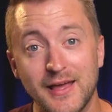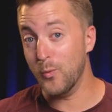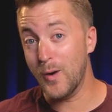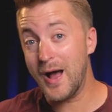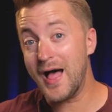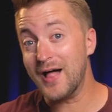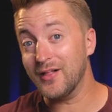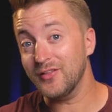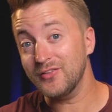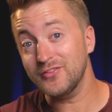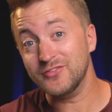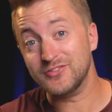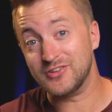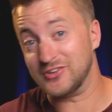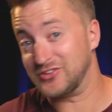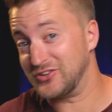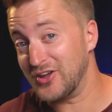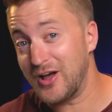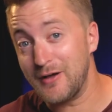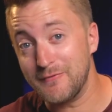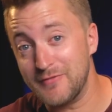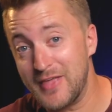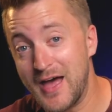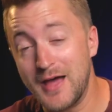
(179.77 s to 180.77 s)
Well, to
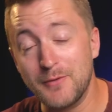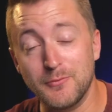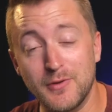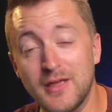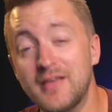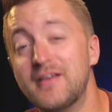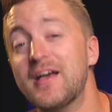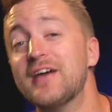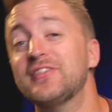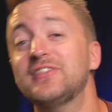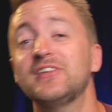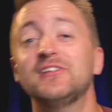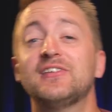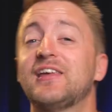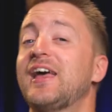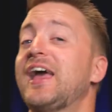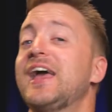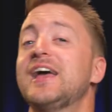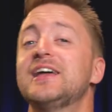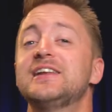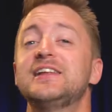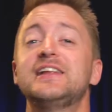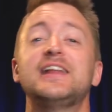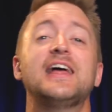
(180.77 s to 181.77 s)
solve that, we got these
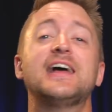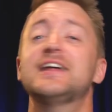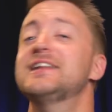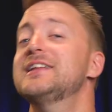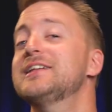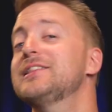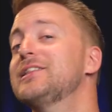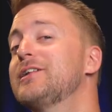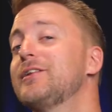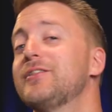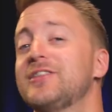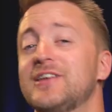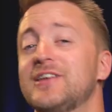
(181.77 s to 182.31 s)
handy dandy little